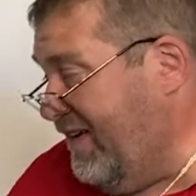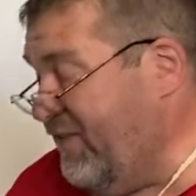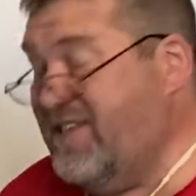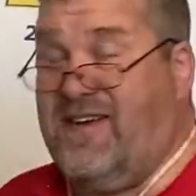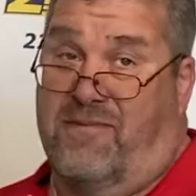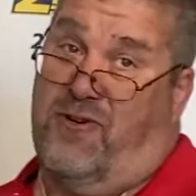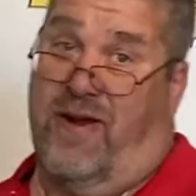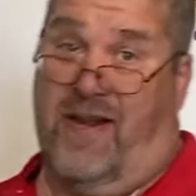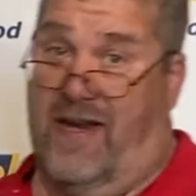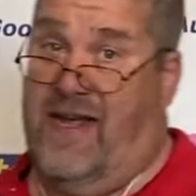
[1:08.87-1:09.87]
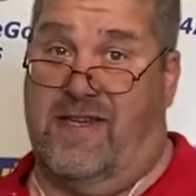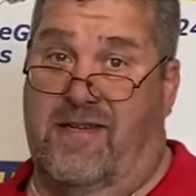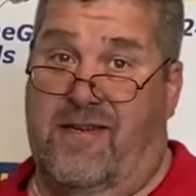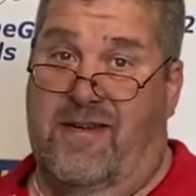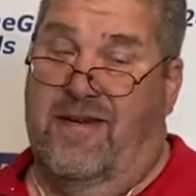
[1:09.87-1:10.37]
difference. I'm sorry,
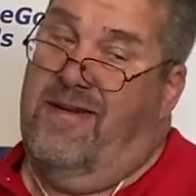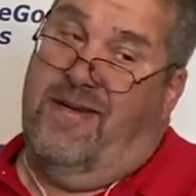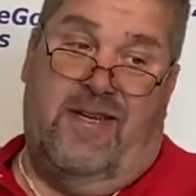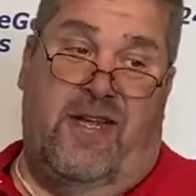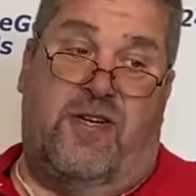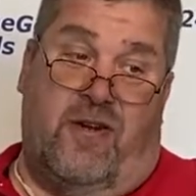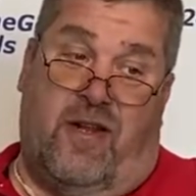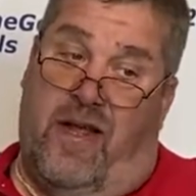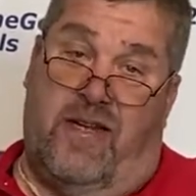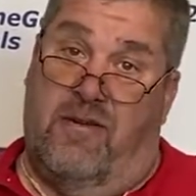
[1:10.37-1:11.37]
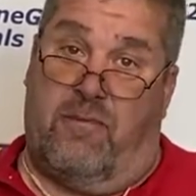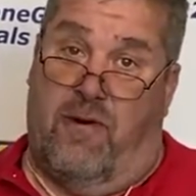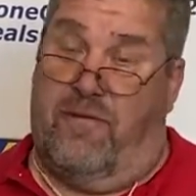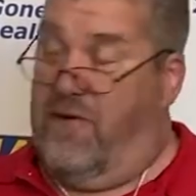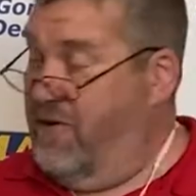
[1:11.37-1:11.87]
class. Teacher Clay is
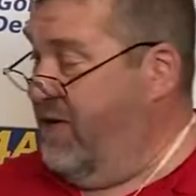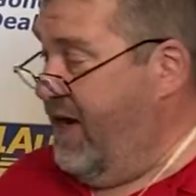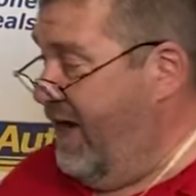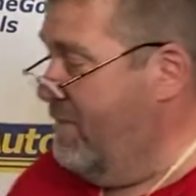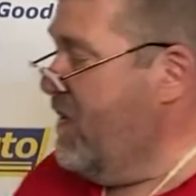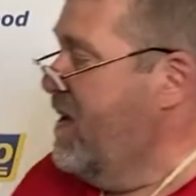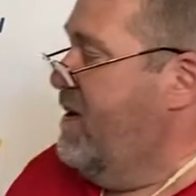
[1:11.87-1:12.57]
imperfect, okay?